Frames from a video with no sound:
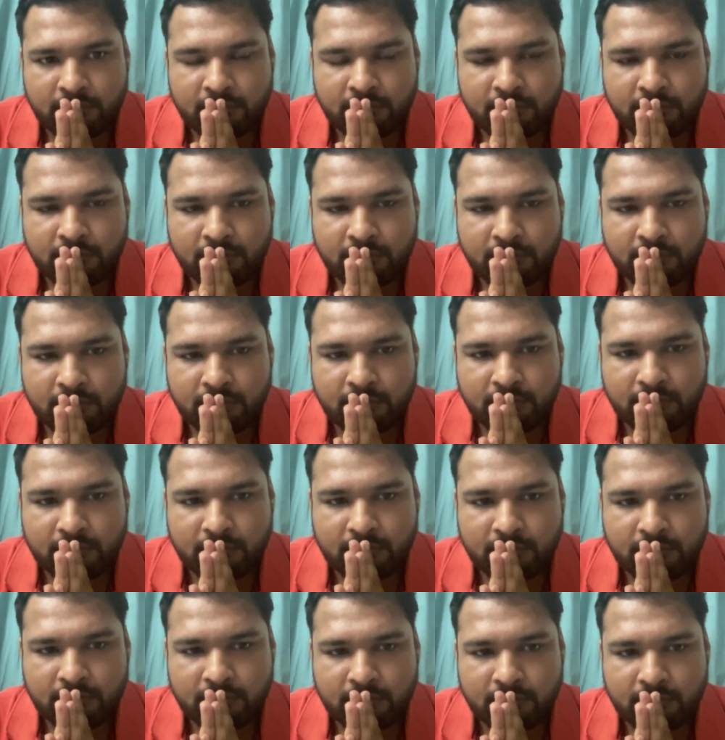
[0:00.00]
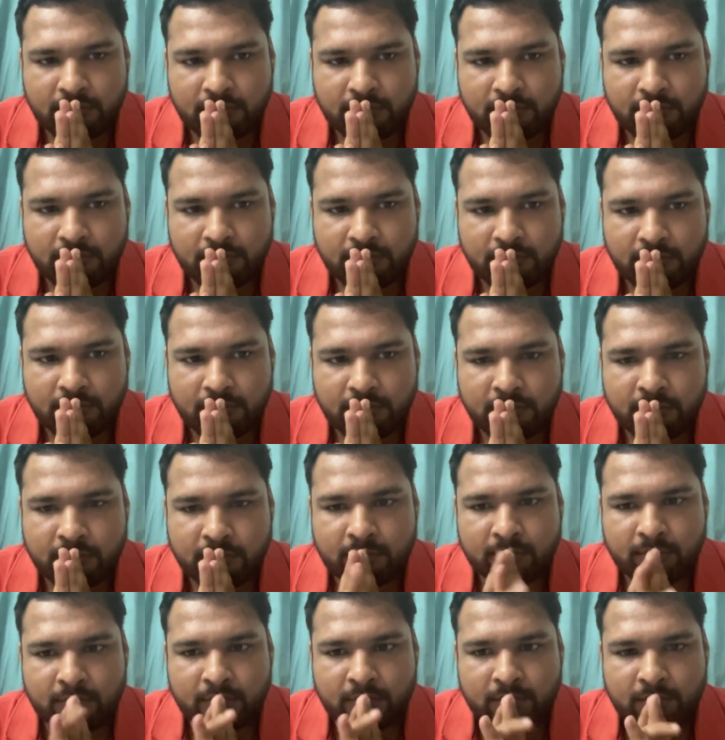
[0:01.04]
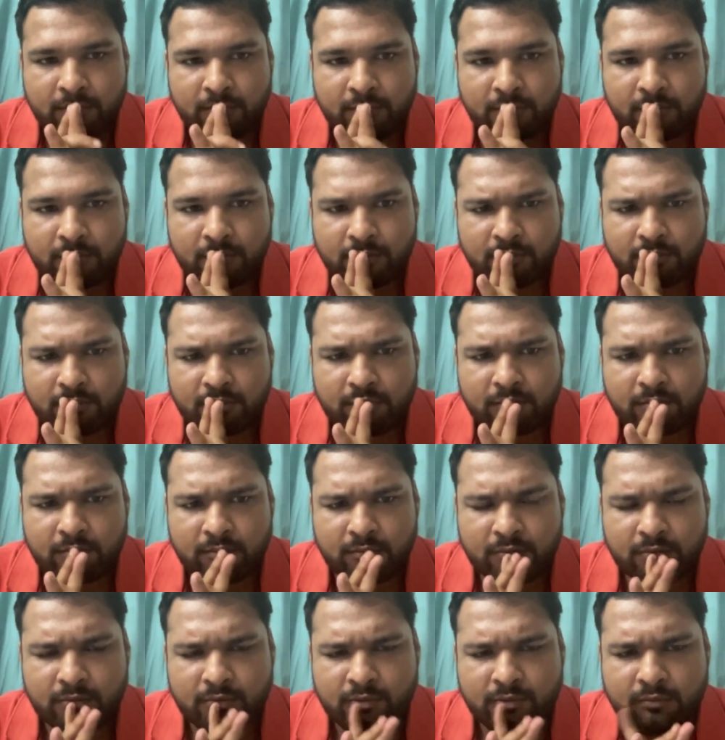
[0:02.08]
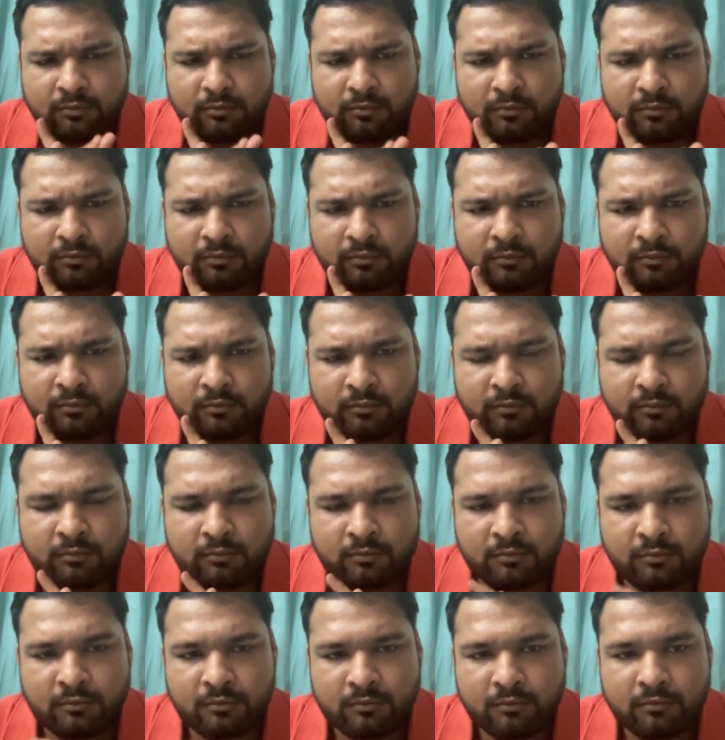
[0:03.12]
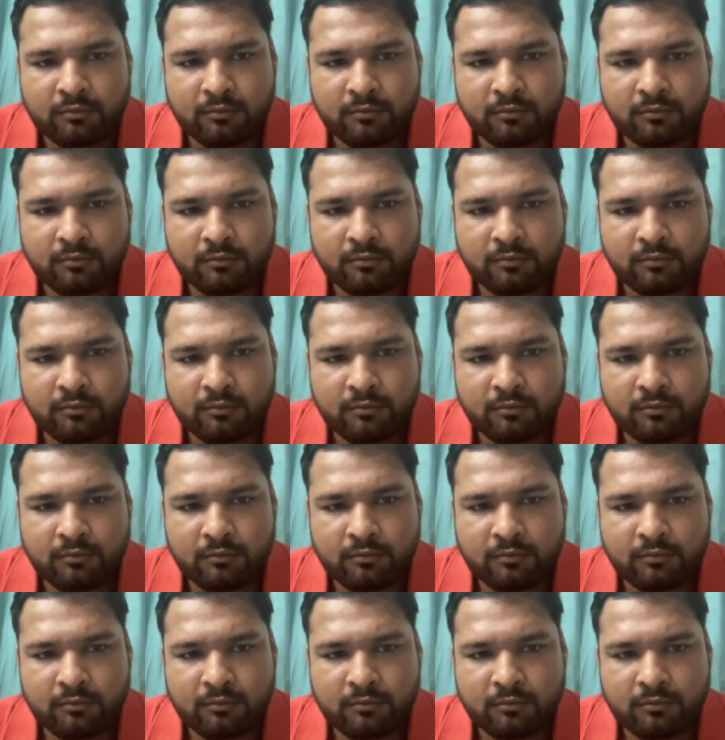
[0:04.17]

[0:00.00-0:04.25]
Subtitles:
(not speaking)